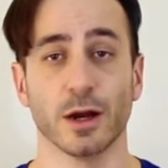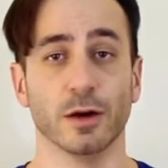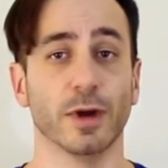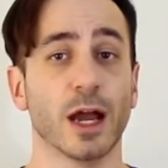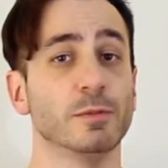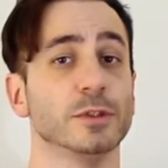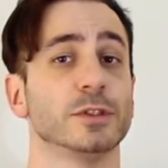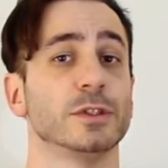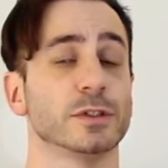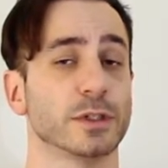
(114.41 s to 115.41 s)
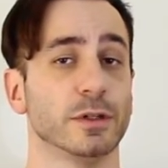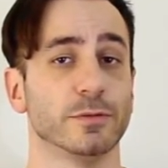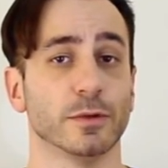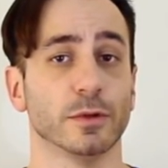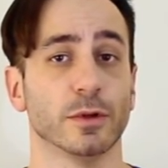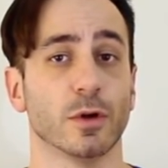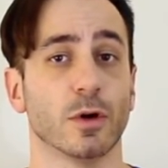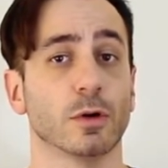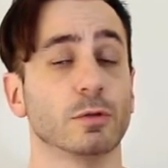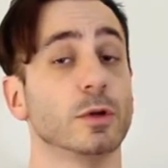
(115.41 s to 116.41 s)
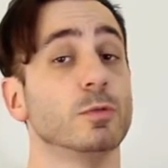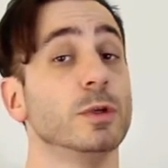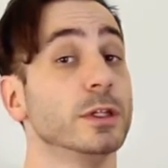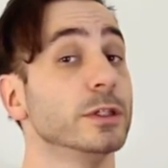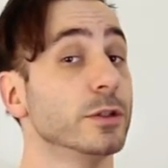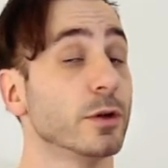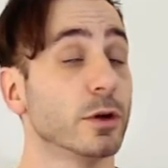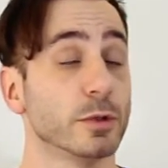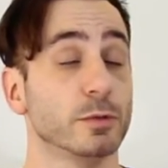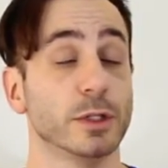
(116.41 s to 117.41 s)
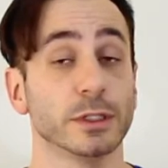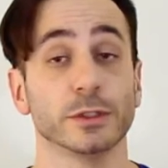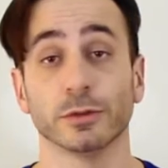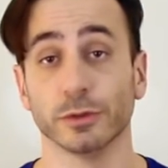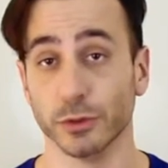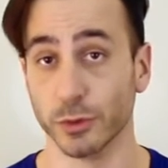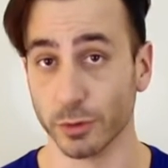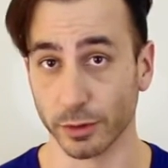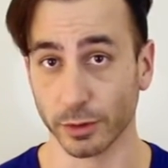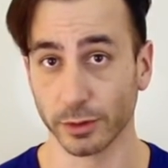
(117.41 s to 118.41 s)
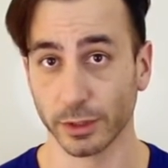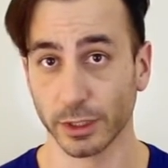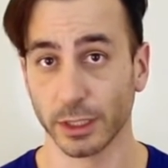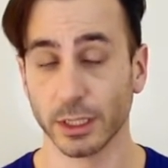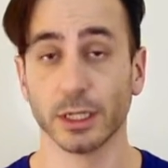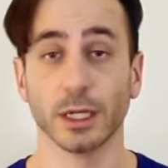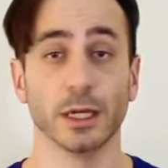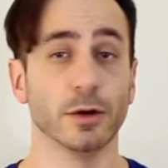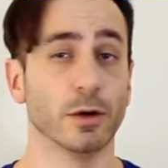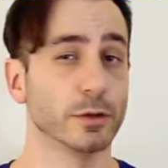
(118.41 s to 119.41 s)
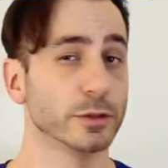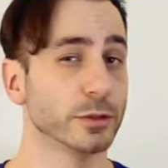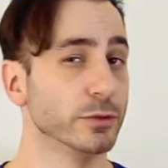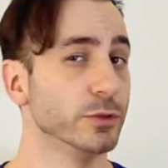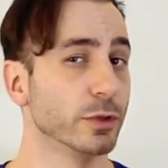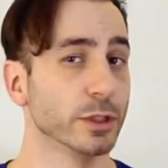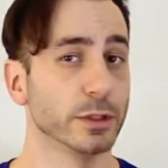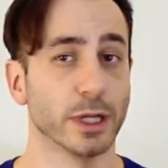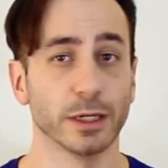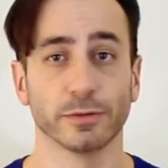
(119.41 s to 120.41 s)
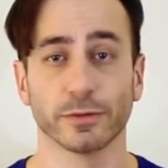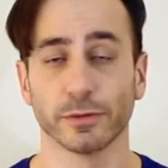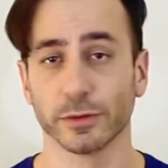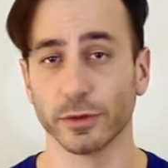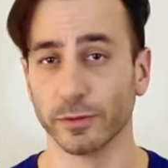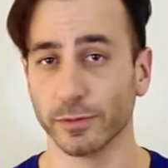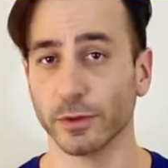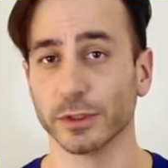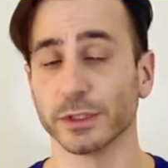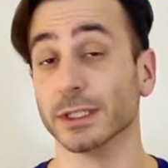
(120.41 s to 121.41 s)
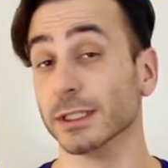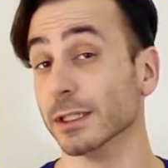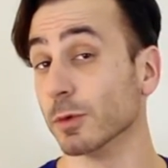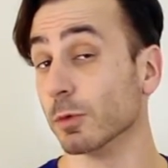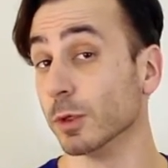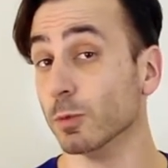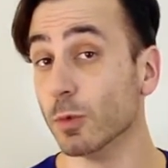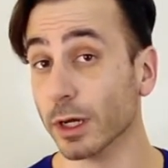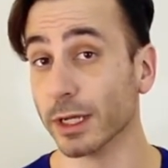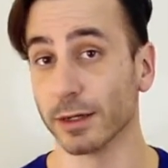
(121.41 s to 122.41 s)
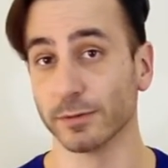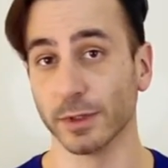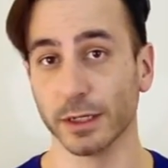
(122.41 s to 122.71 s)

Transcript: of how much discomfort are we willing are we willing to endure in order to enjoy life to the fullest and get what we want out of